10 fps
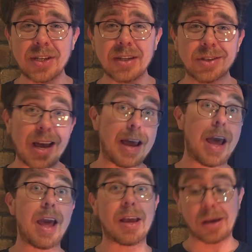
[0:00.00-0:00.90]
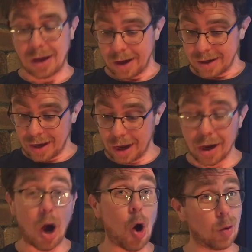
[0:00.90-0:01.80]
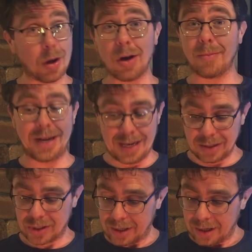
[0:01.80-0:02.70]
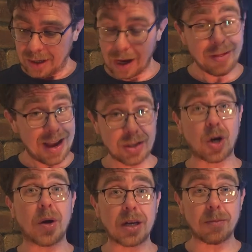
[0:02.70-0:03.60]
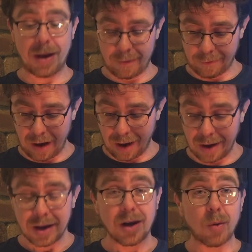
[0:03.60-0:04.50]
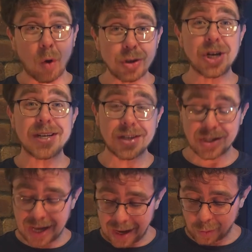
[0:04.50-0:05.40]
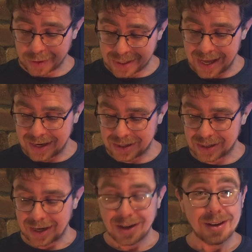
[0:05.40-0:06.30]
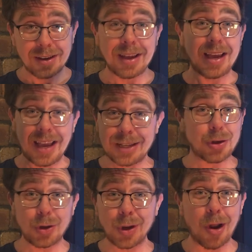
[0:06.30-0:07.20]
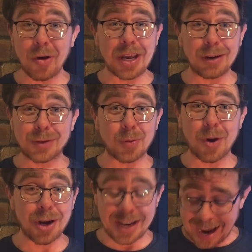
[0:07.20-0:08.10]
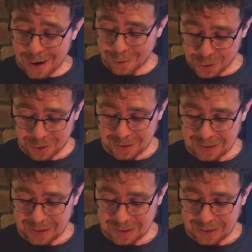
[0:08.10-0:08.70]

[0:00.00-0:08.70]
didn't say, hey, hold on a minute, that's going a bit far. What Jesus said was this, it took you long enough to work it out.